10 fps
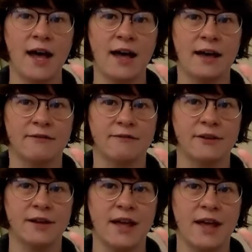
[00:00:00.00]
5.
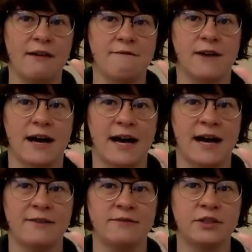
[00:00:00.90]

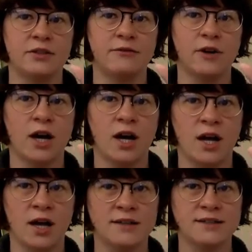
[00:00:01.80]
5 little
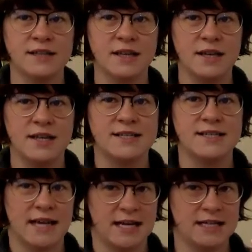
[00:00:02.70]
frogs
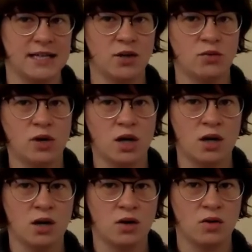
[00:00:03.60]
standing in a
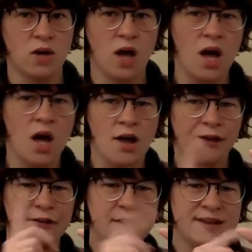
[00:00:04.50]
row.
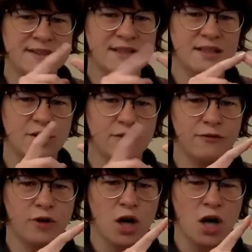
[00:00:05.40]
This little
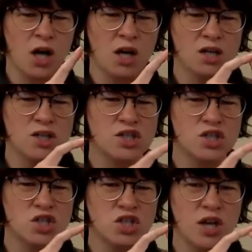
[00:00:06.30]
frog
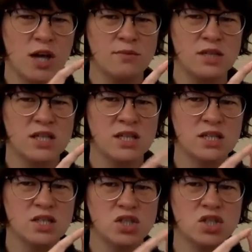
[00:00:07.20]
stubbed
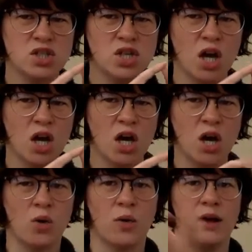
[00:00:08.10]
his
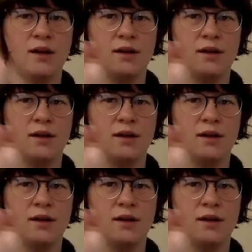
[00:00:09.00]
toe.